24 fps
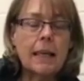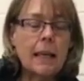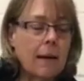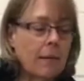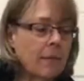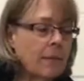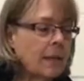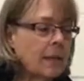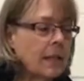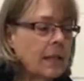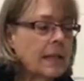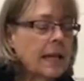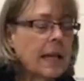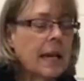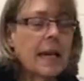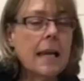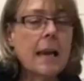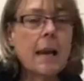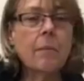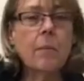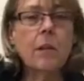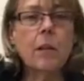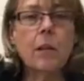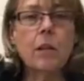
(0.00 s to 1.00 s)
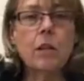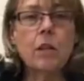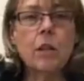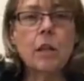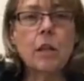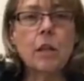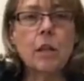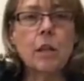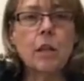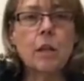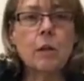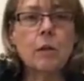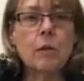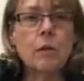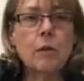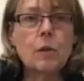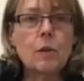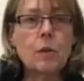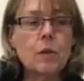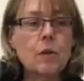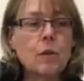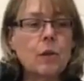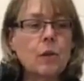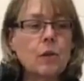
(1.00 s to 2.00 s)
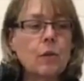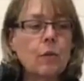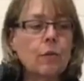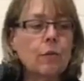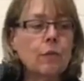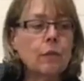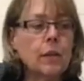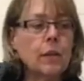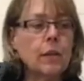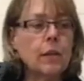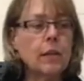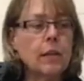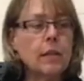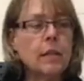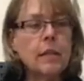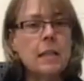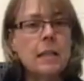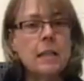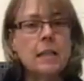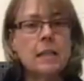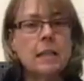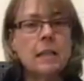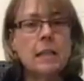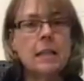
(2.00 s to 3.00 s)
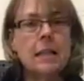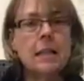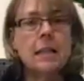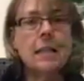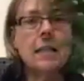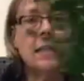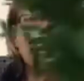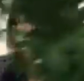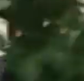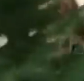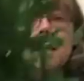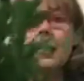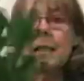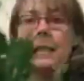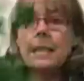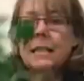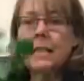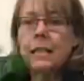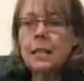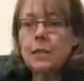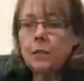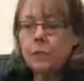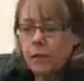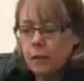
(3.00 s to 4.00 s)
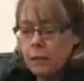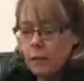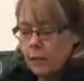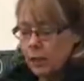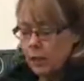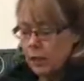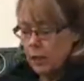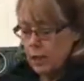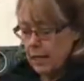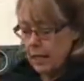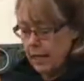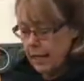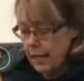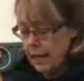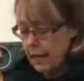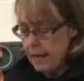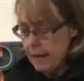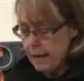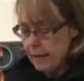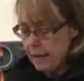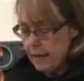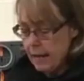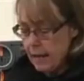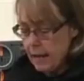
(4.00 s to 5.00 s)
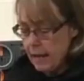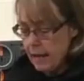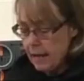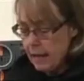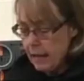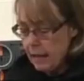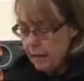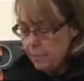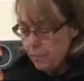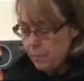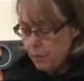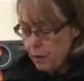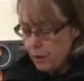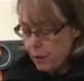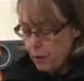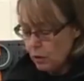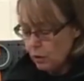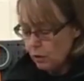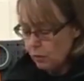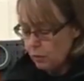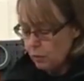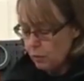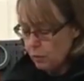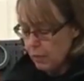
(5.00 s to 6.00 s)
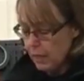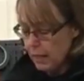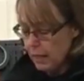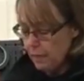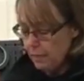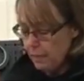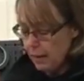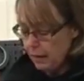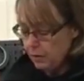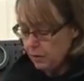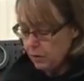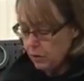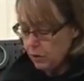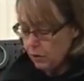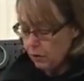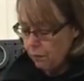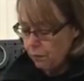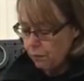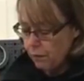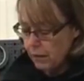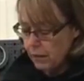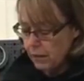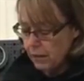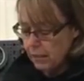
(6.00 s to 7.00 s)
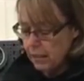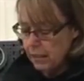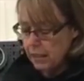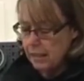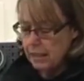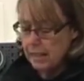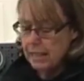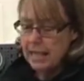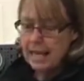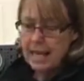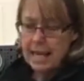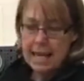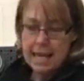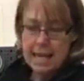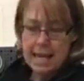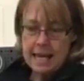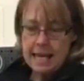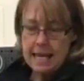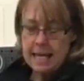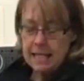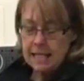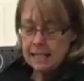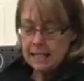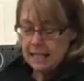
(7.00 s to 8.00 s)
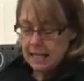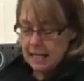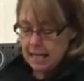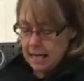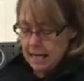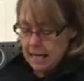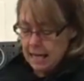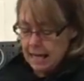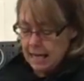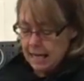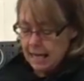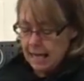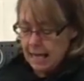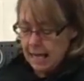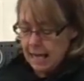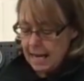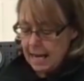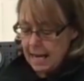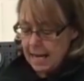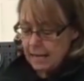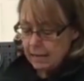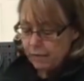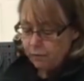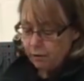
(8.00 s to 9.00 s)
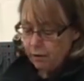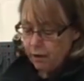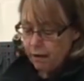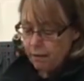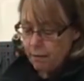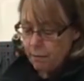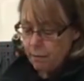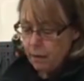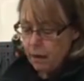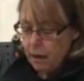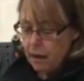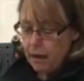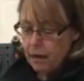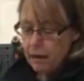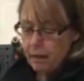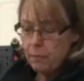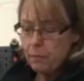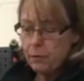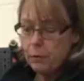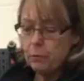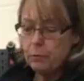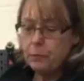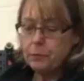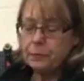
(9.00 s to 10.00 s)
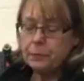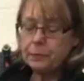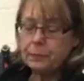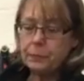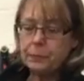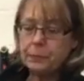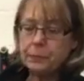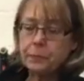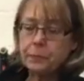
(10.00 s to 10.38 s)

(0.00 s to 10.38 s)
yeah, today I'm going to use soft ruscus. That's this foliage here. Now the beautiful thing about soft ruscus is that it is very pliable.